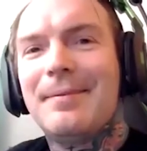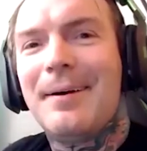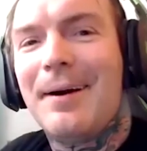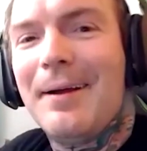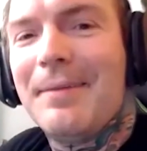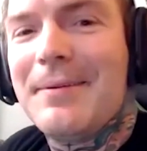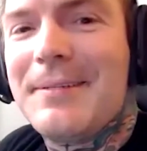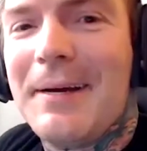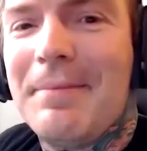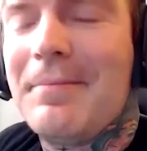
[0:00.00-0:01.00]
All right, let's
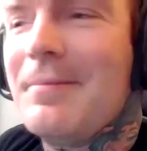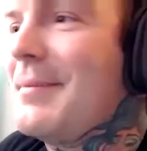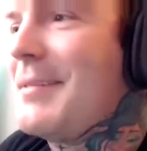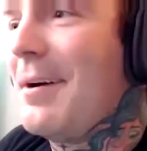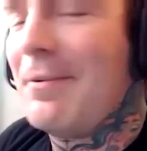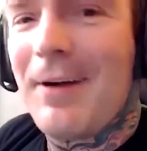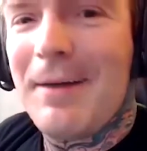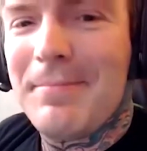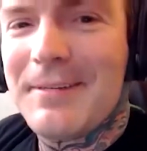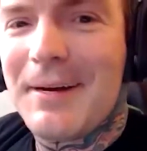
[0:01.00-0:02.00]
see. So
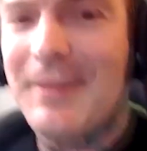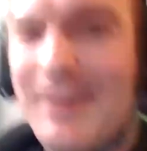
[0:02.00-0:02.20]
right beside